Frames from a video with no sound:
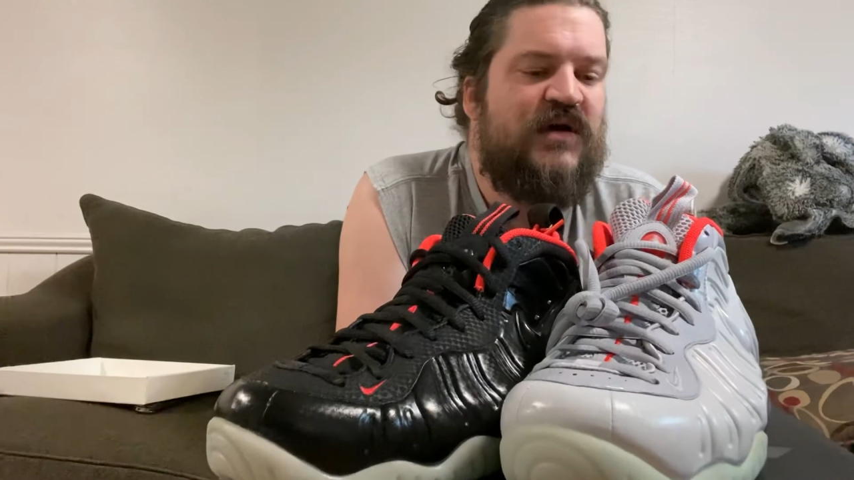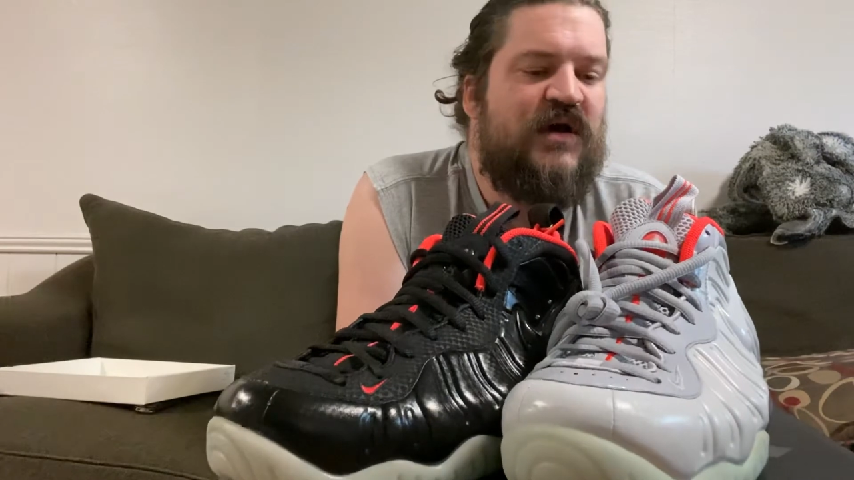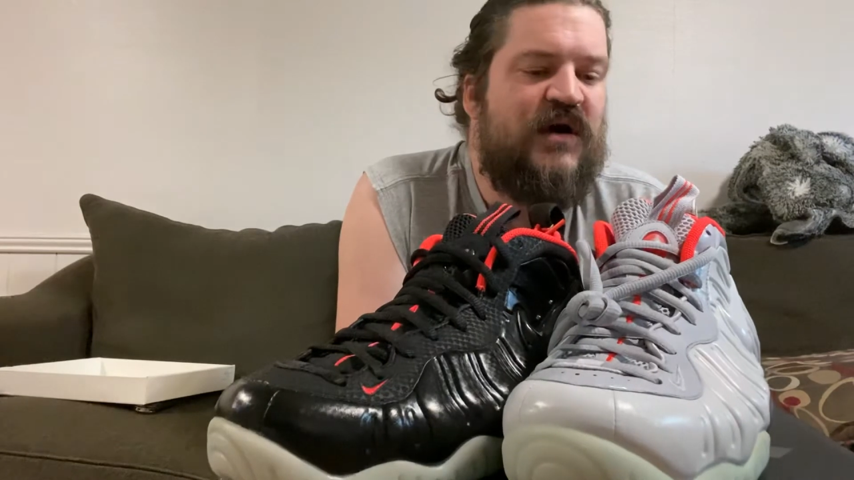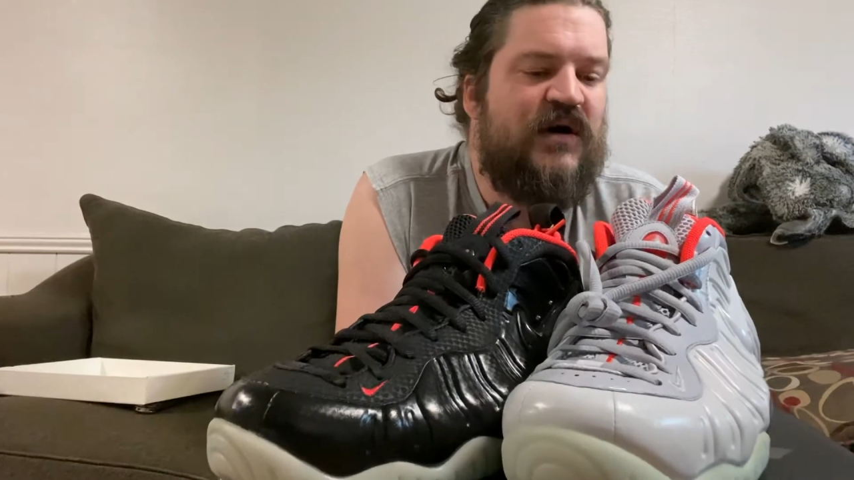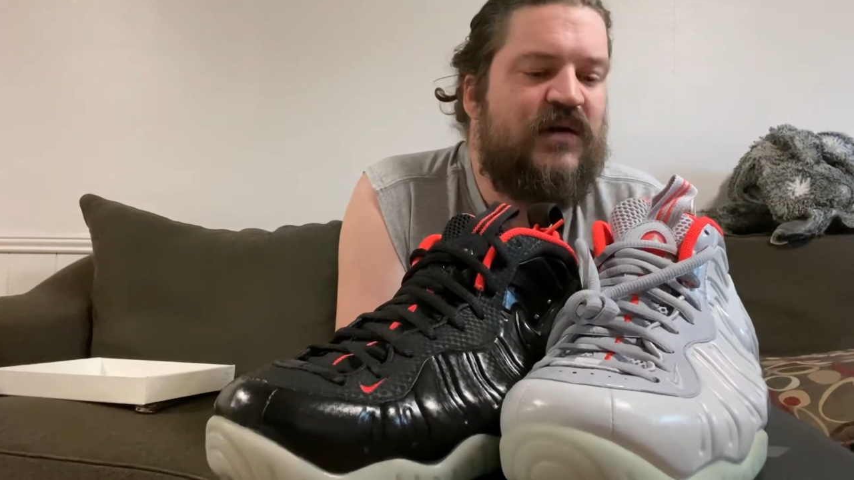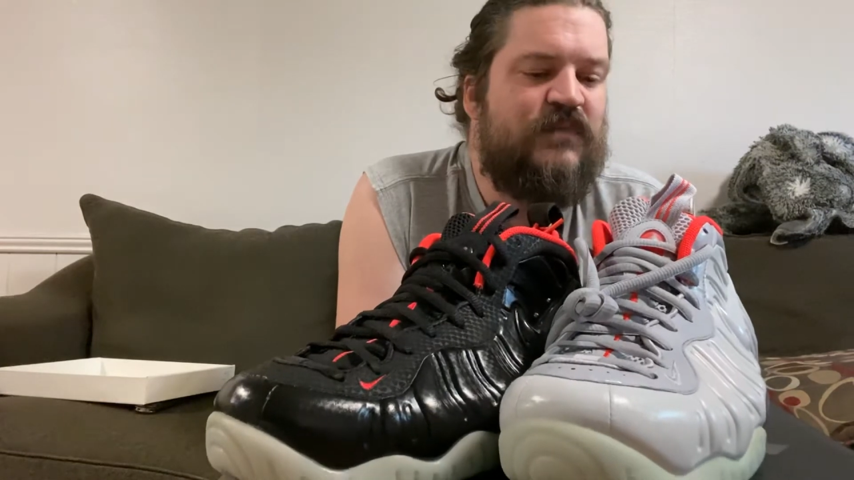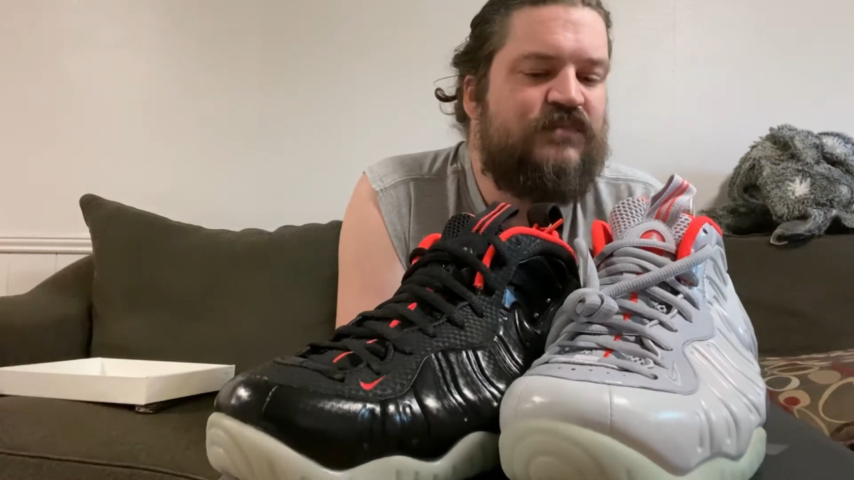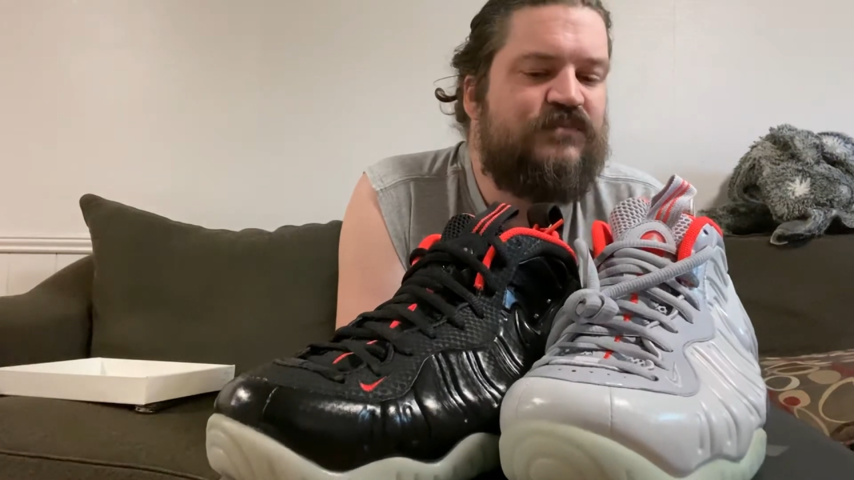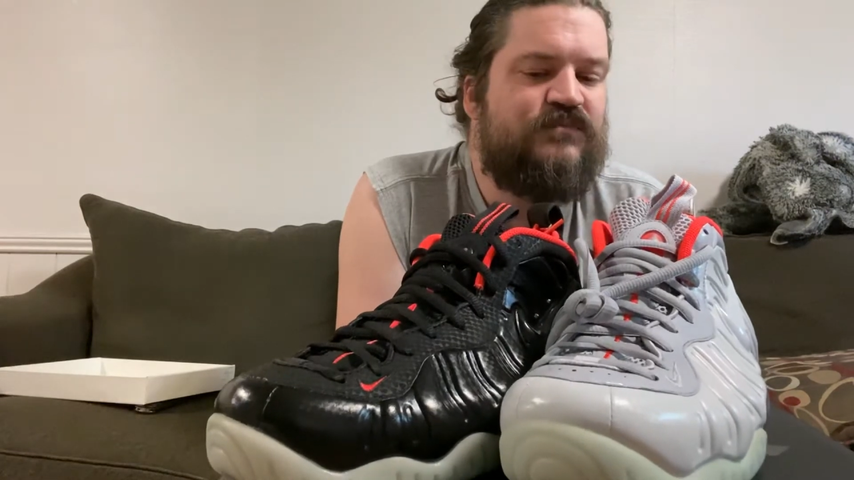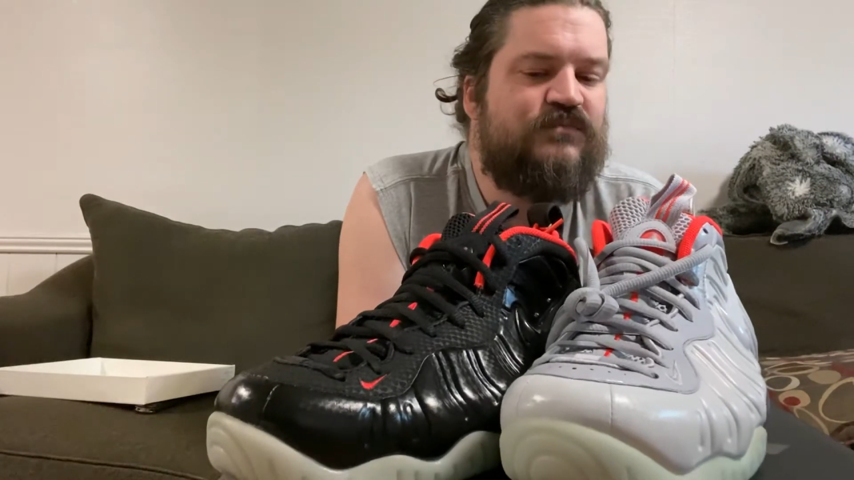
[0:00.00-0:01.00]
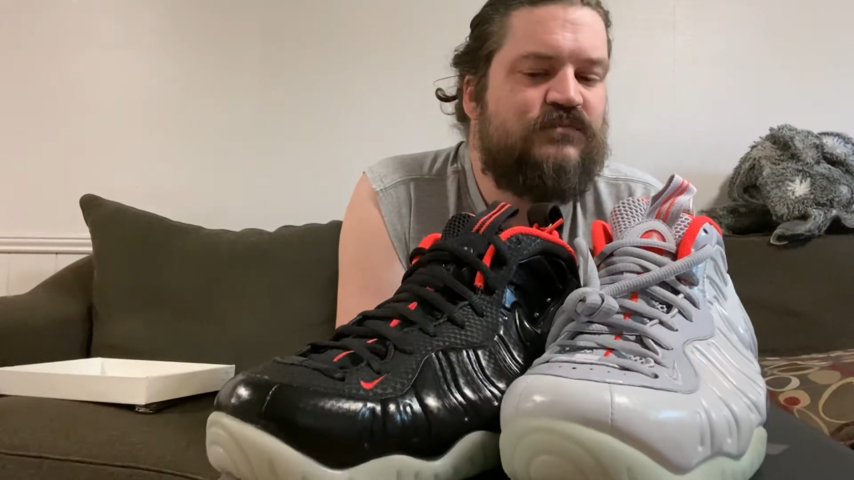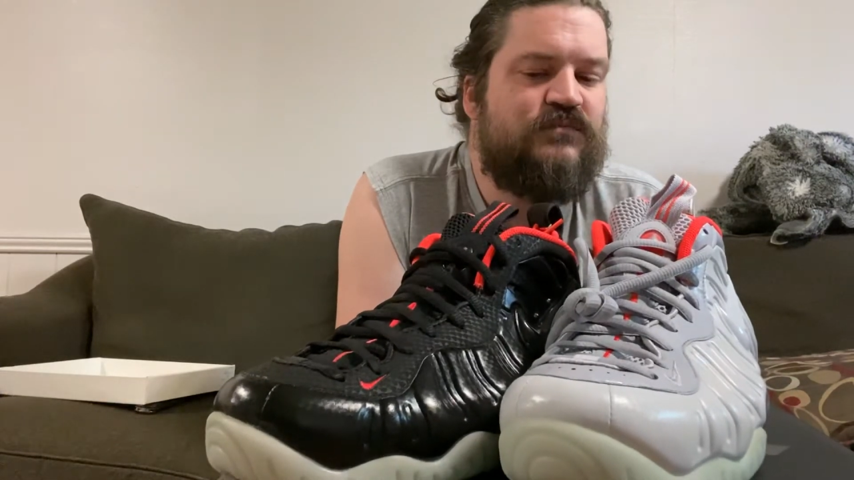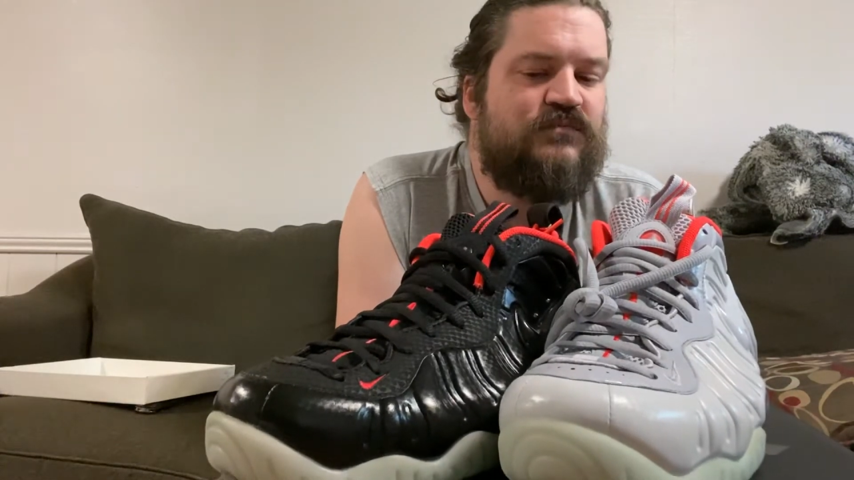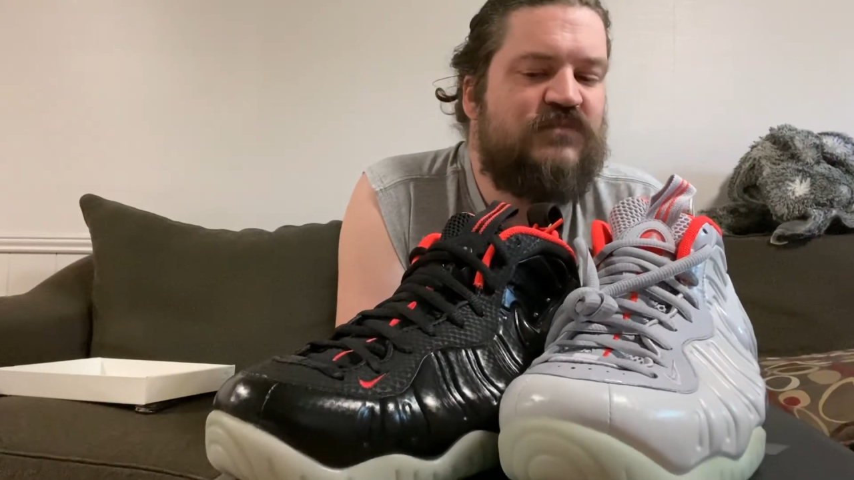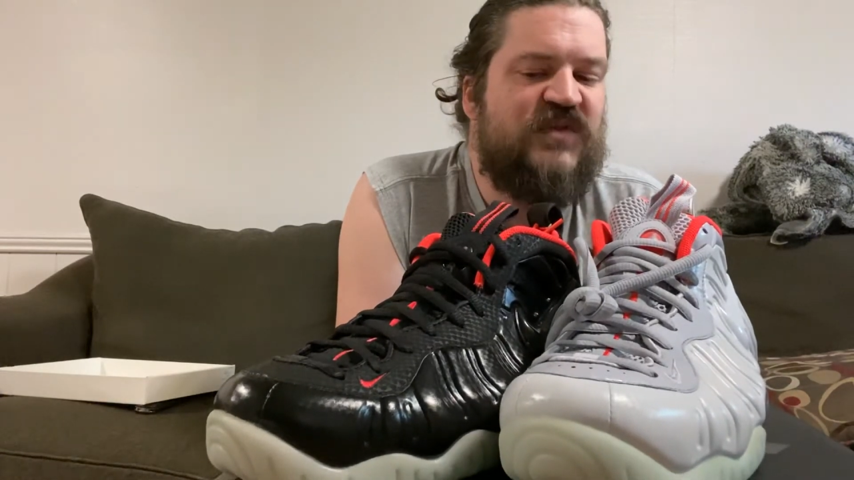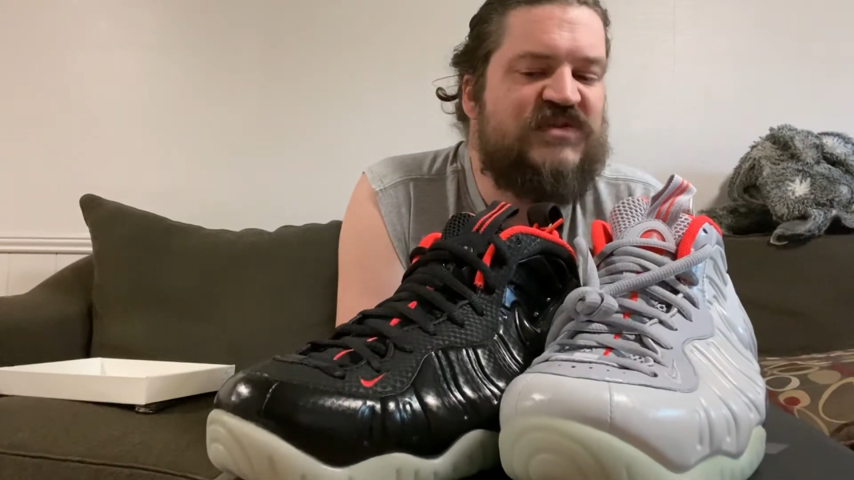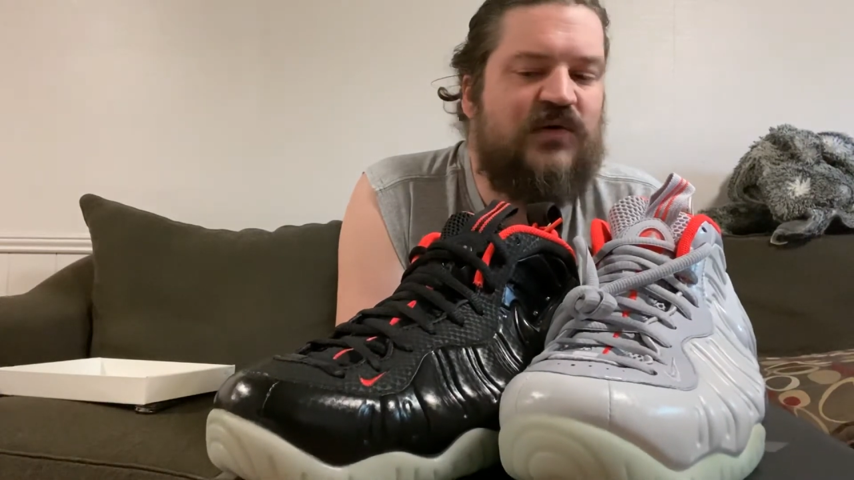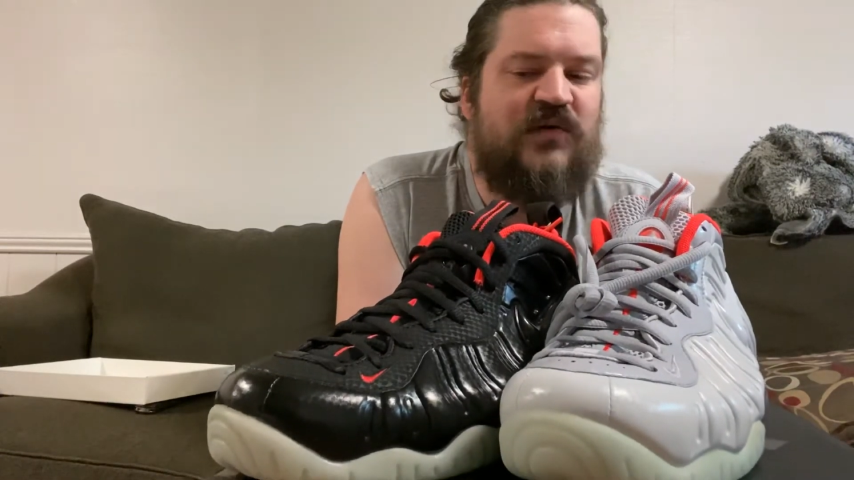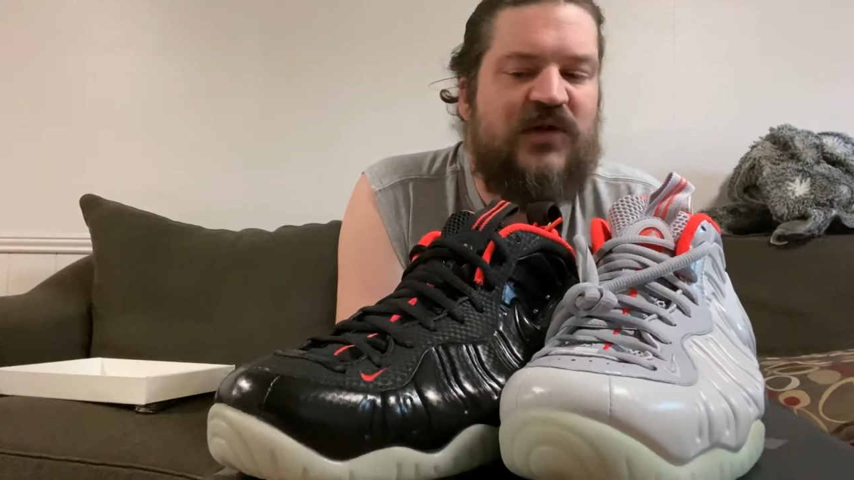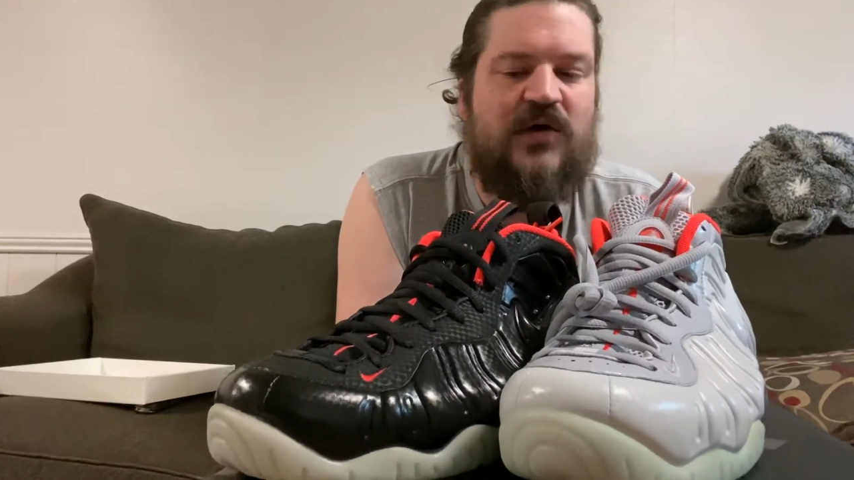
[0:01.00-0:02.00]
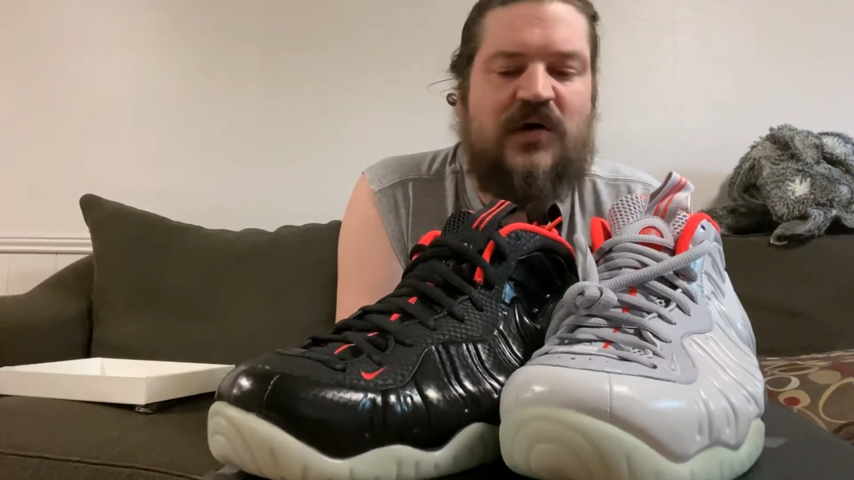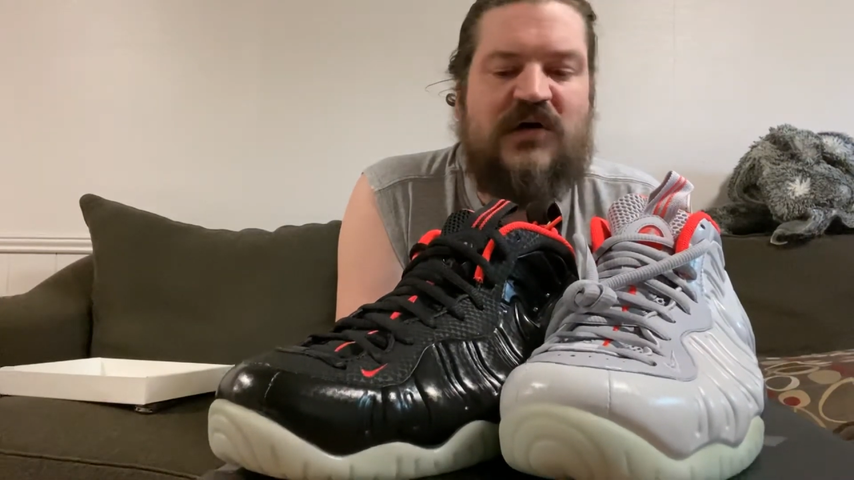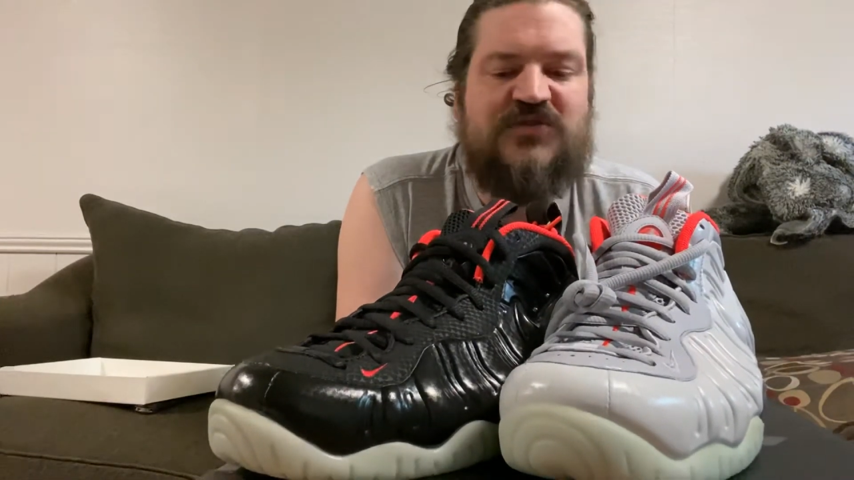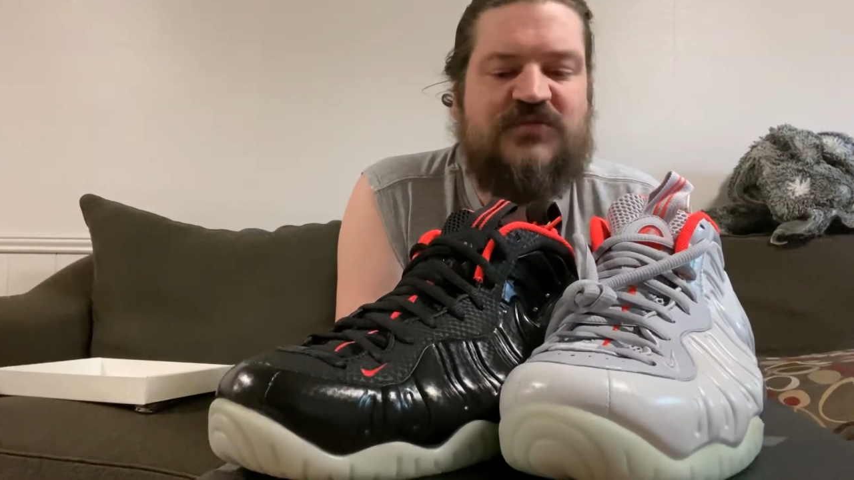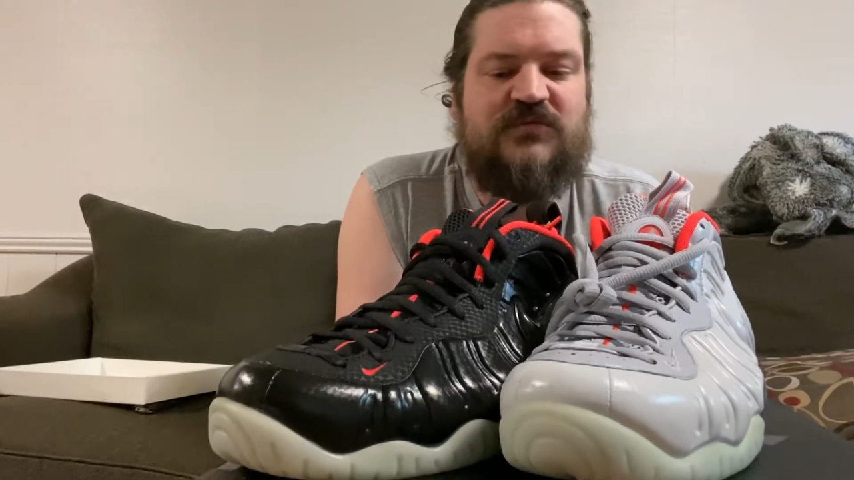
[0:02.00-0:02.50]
So, you know,